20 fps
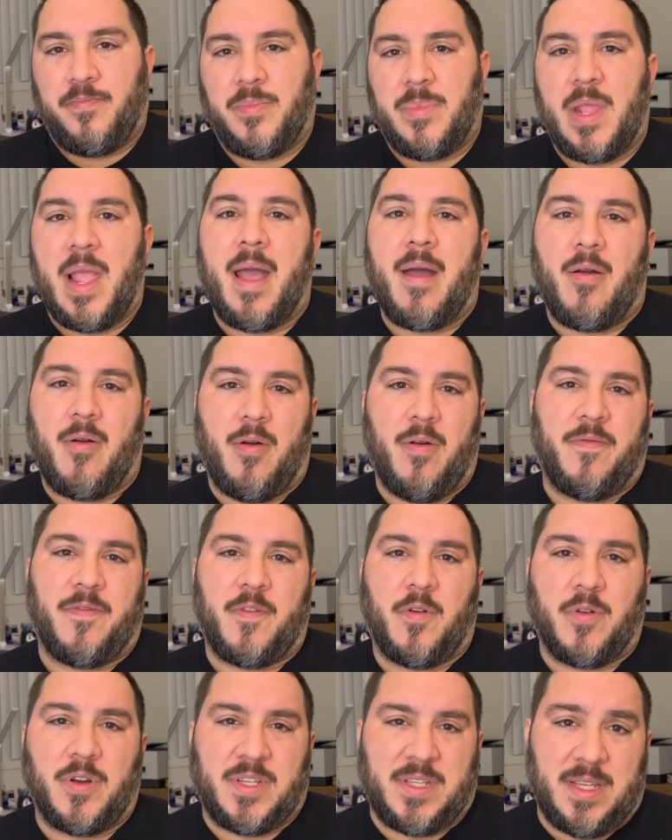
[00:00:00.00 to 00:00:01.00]
Now, of
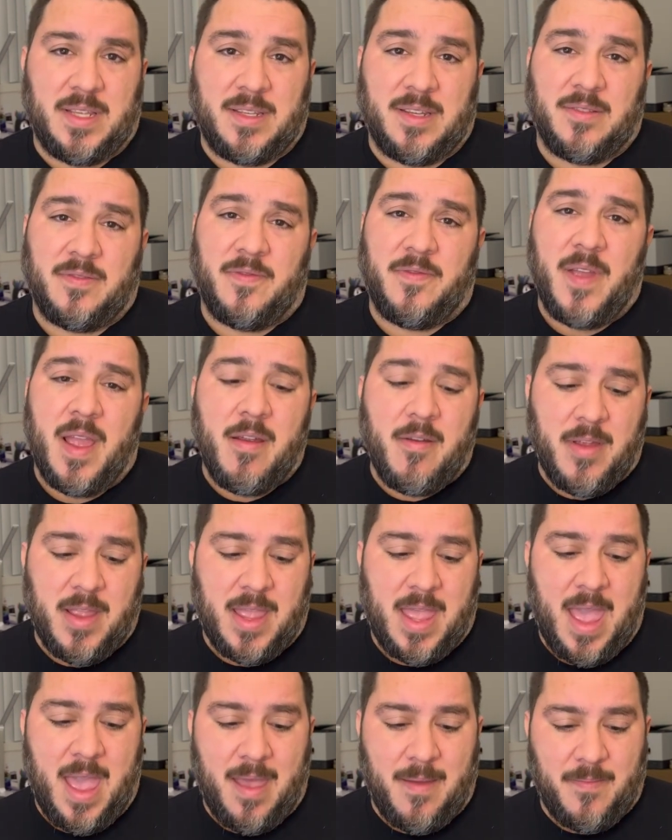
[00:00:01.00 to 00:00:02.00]
course, this is very
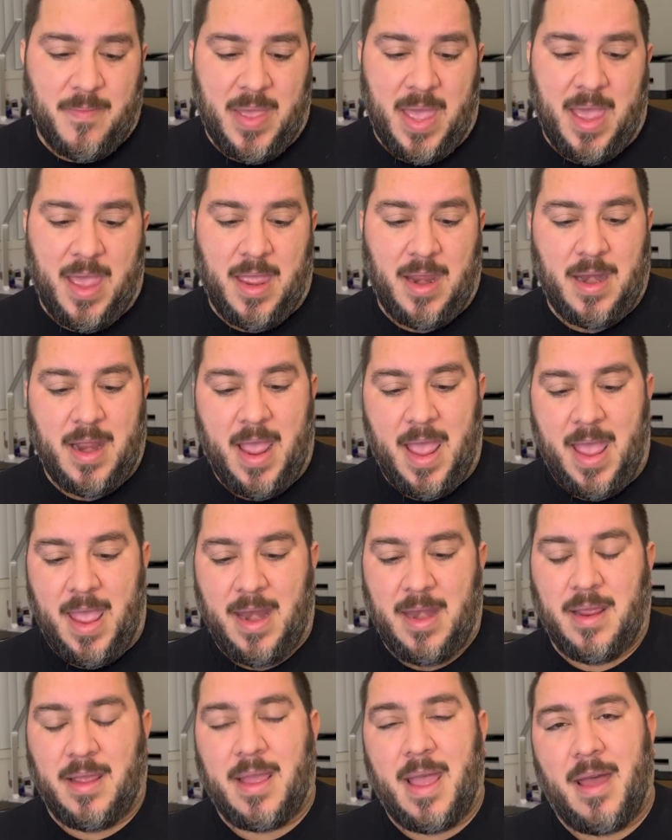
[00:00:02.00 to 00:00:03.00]
campaign
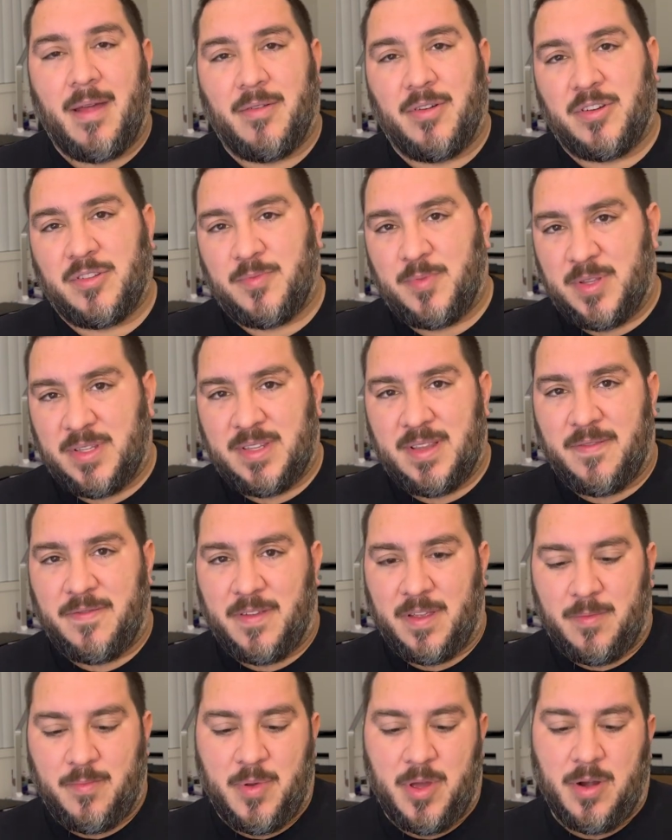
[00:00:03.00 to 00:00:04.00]
and encounter
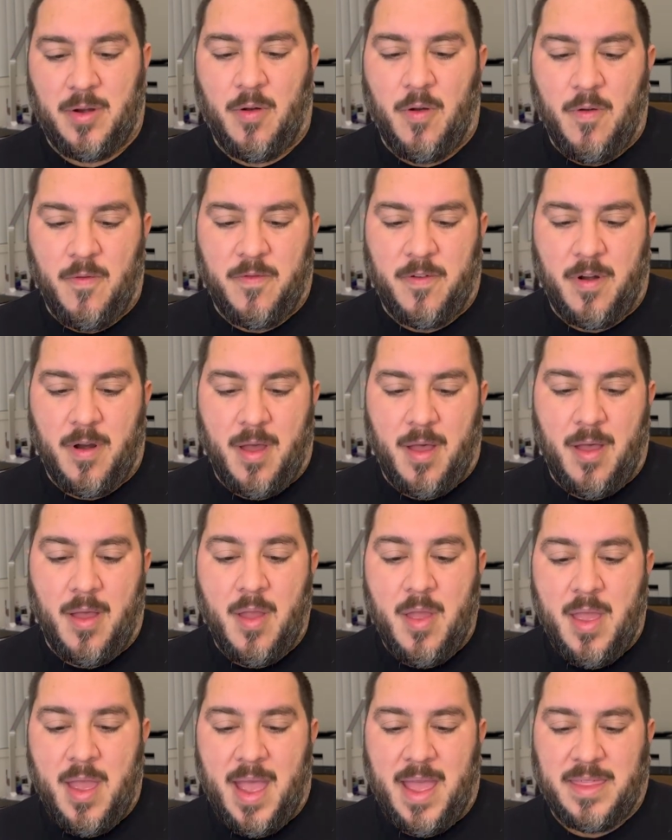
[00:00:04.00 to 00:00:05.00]
specific, but overall,
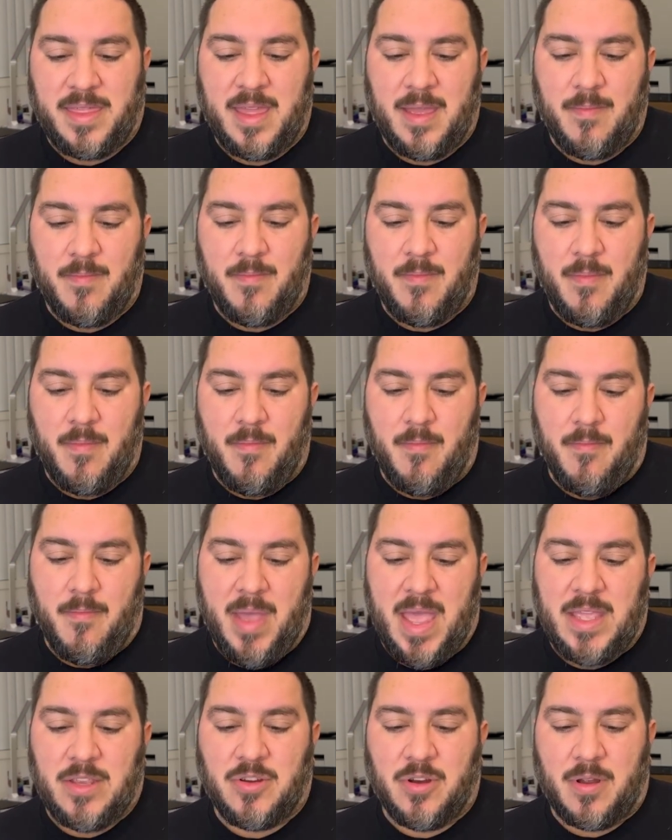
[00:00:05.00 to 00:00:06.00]
I think
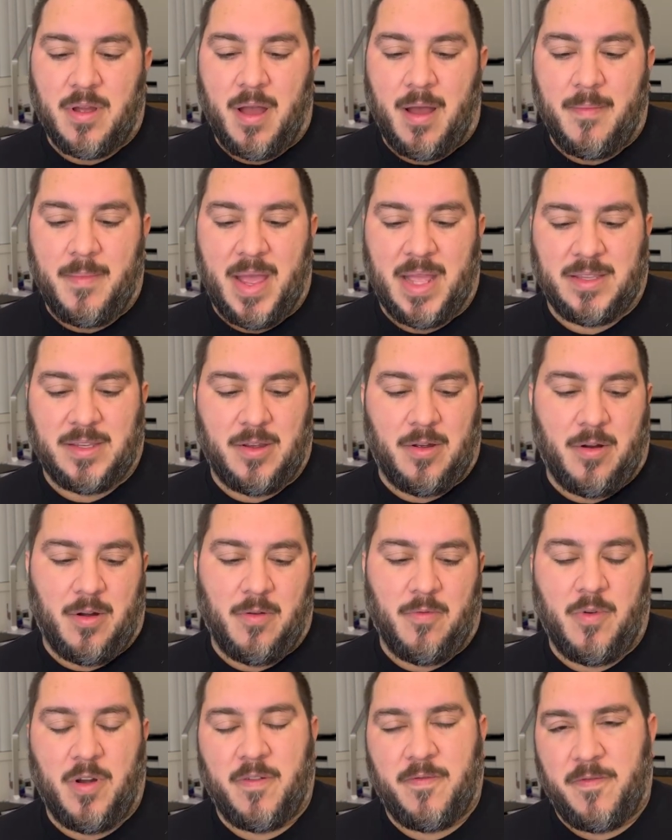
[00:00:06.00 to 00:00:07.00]
major combats are
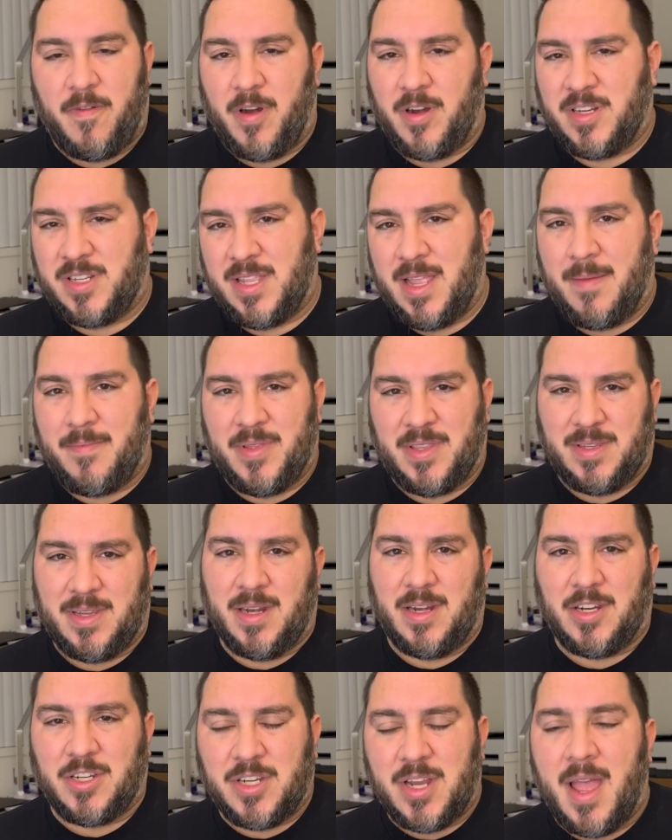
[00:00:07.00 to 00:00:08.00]
where Far Step is going
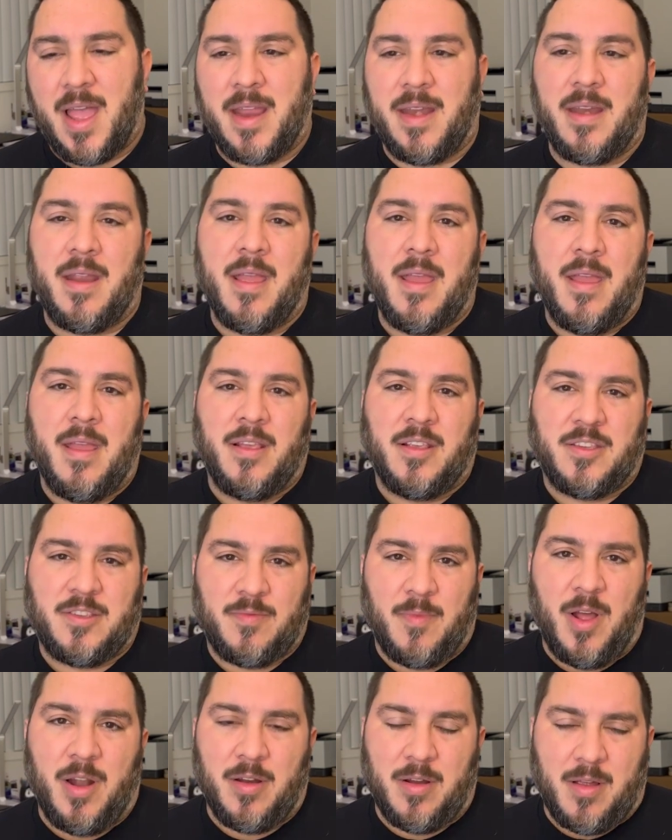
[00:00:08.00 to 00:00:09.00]
to shine.
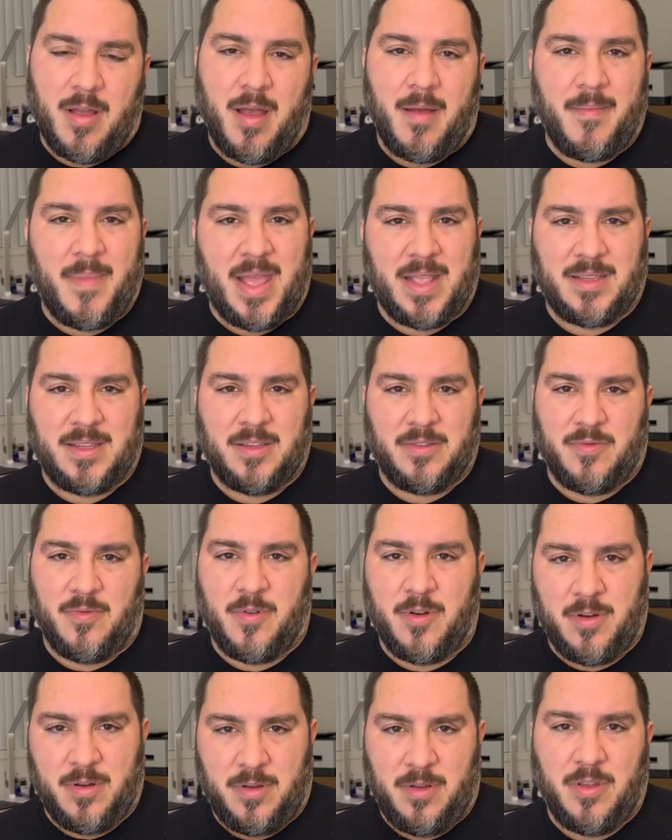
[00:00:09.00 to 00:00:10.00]
Smaller combats is
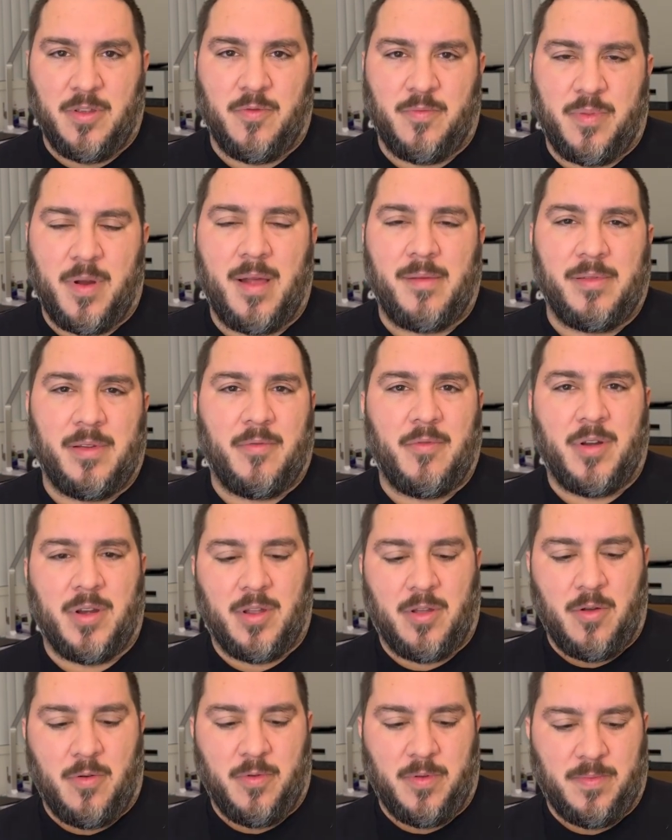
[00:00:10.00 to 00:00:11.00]
where you'd probably want to
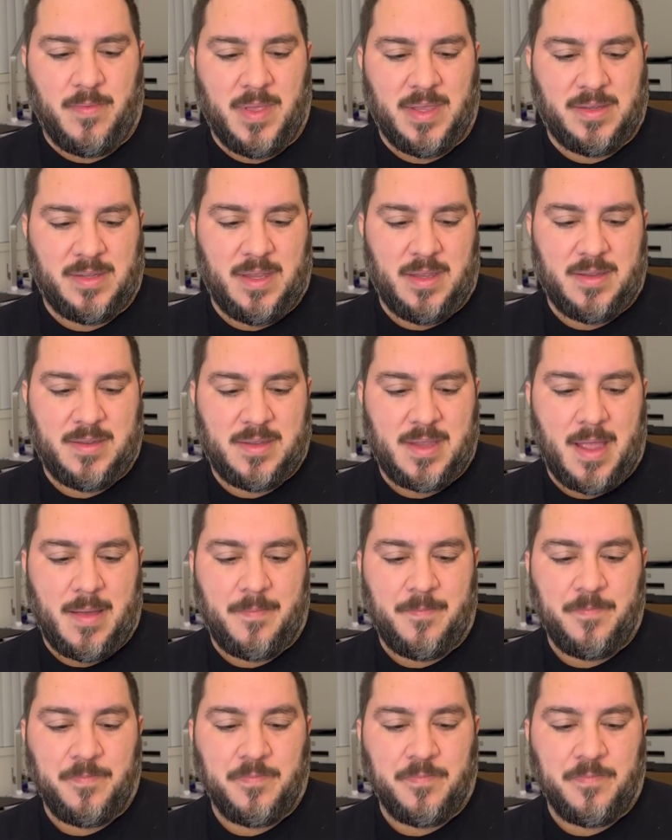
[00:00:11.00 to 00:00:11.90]
go with Misty Step.